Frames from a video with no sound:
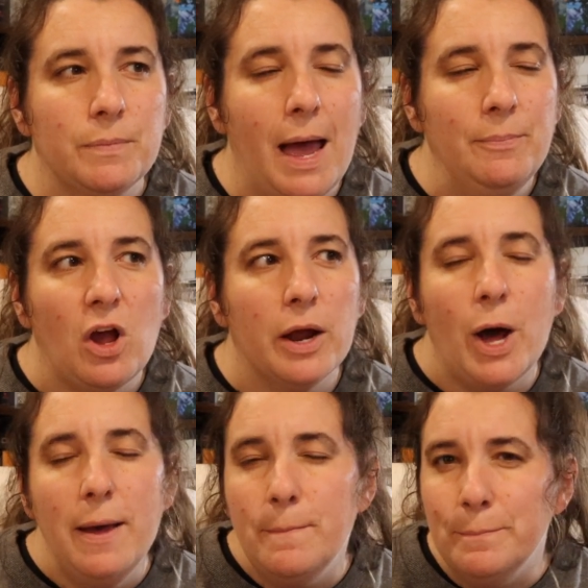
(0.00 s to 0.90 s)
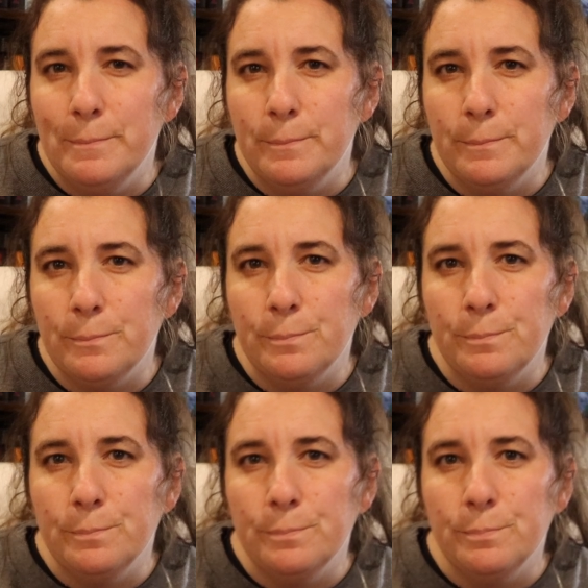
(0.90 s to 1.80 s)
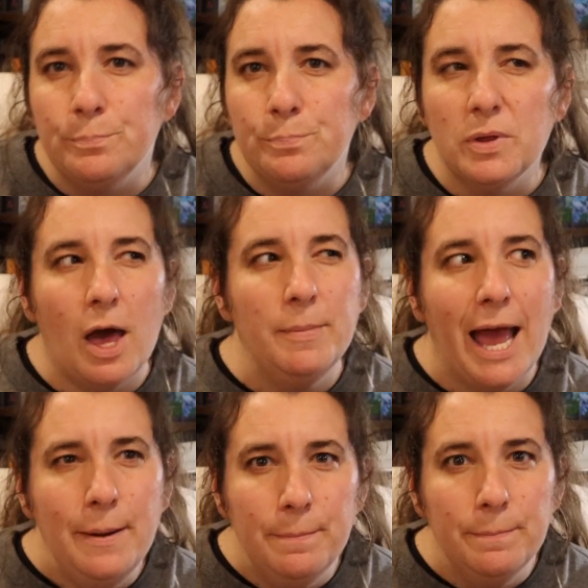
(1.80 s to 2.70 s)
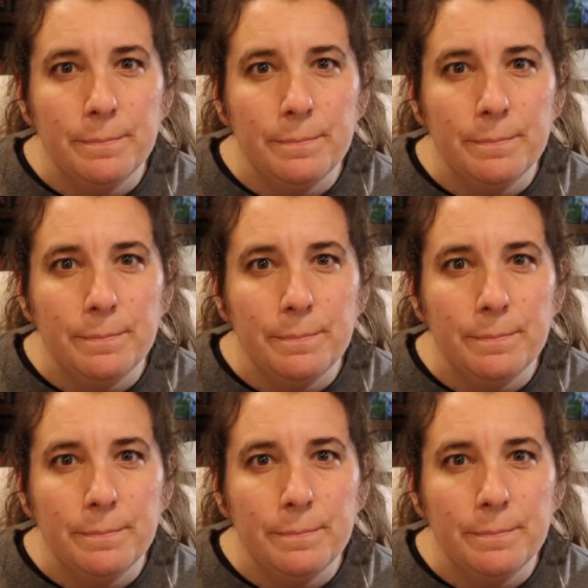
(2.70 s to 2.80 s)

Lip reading: I'm sorry, what? Come again?